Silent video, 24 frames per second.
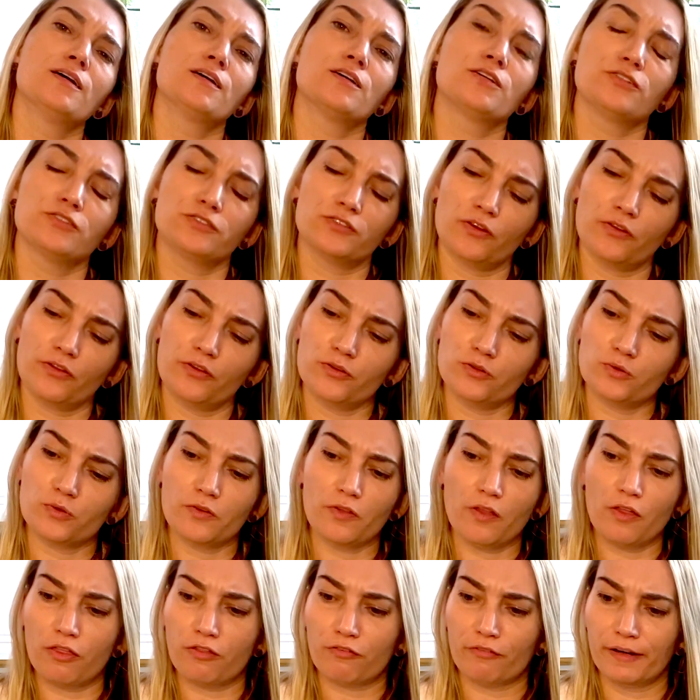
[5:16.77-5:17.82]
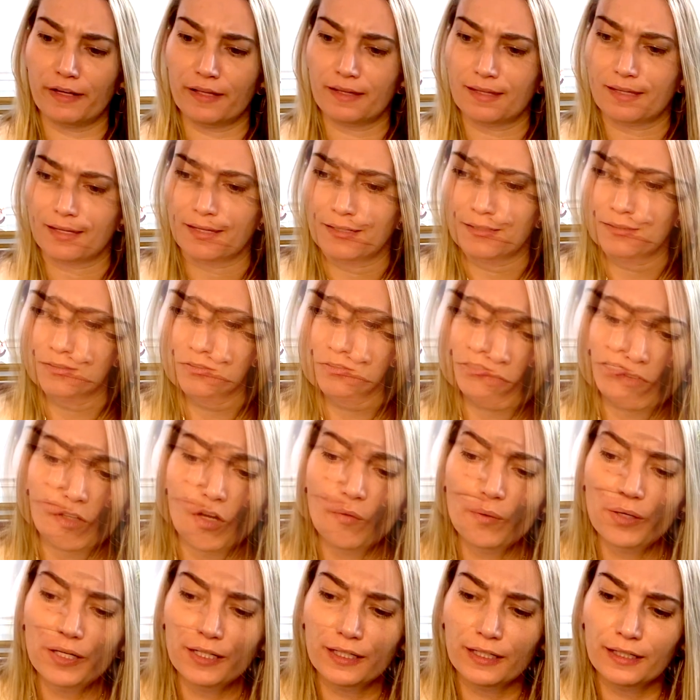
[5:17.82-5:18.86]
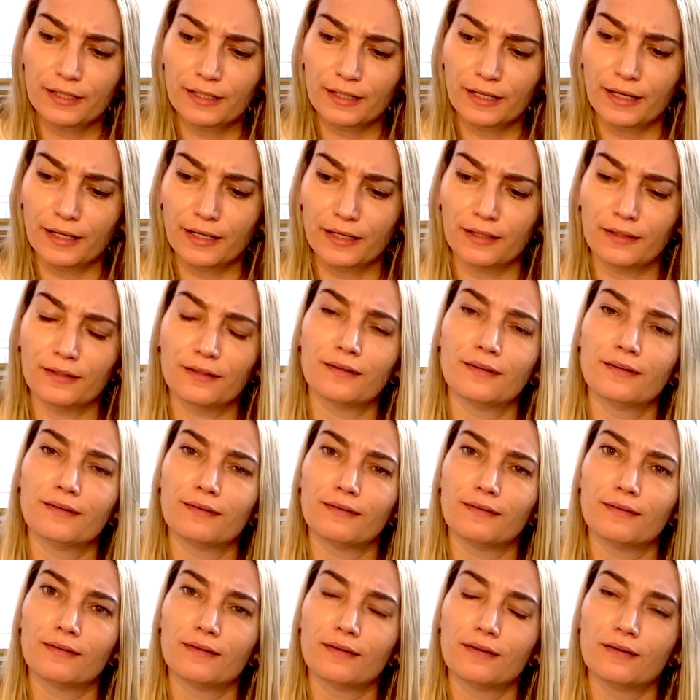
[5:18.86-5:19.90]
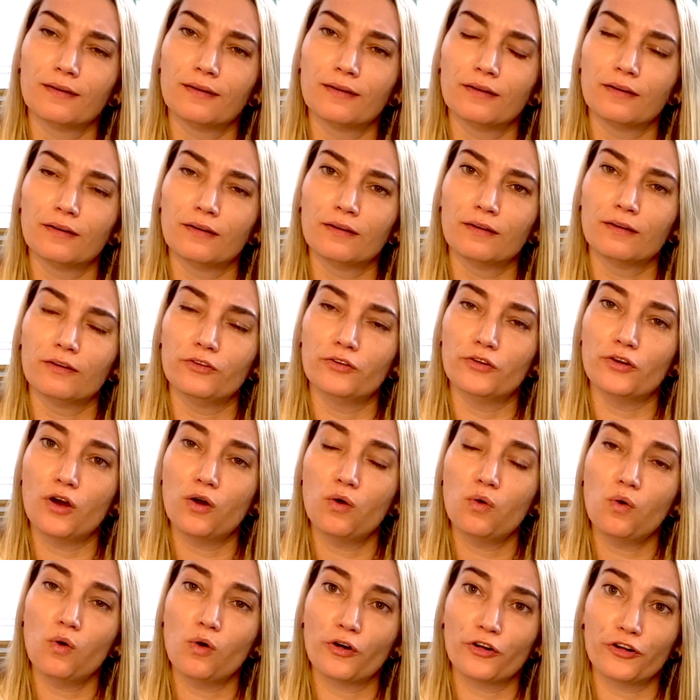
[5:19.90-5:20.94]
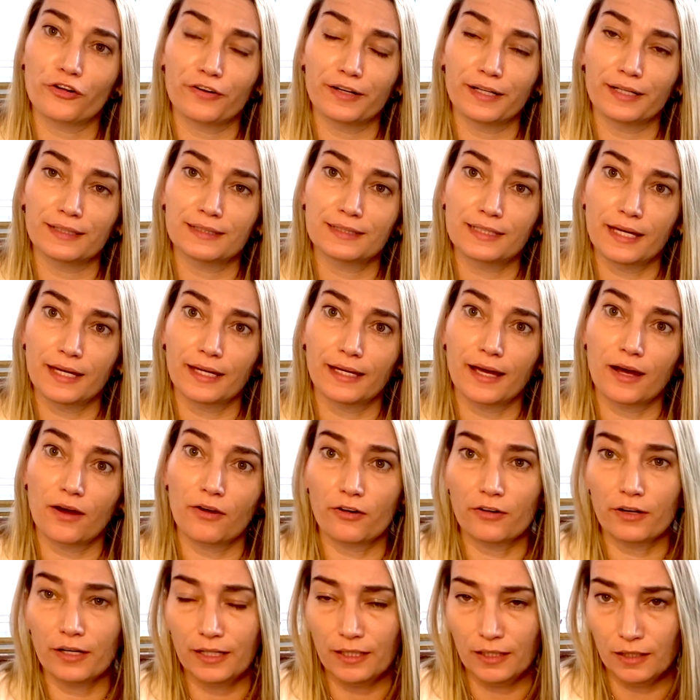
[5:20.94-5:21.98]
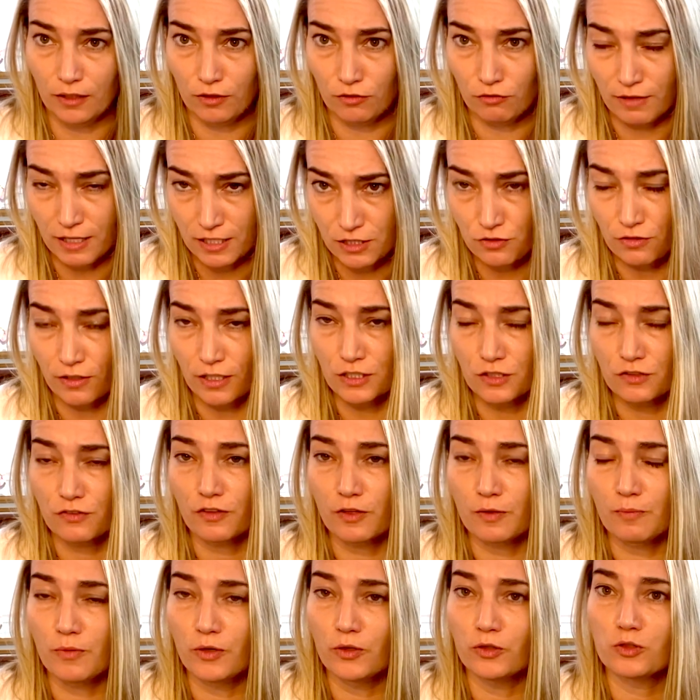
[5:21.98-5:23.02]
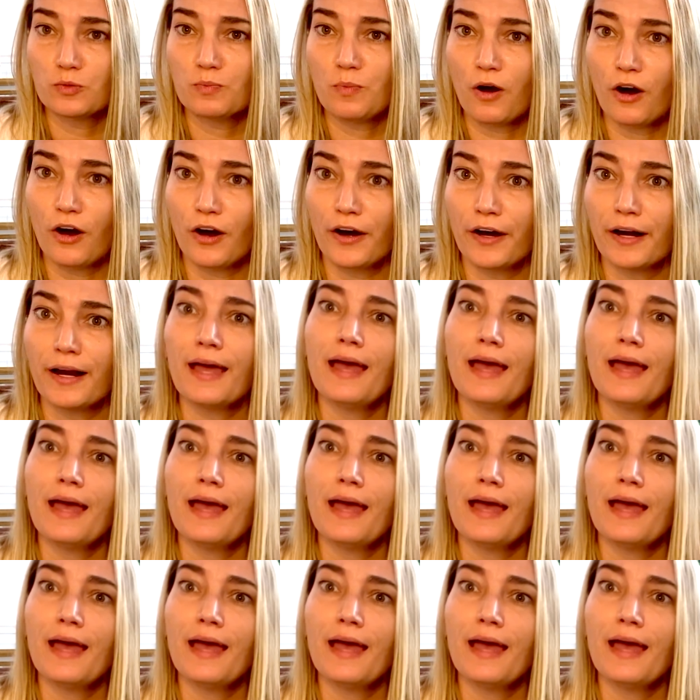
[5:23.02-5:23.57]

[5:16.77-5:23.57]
So those are the 3 things. No eating at night, no ordering takeout or eating in restaurants for the most part,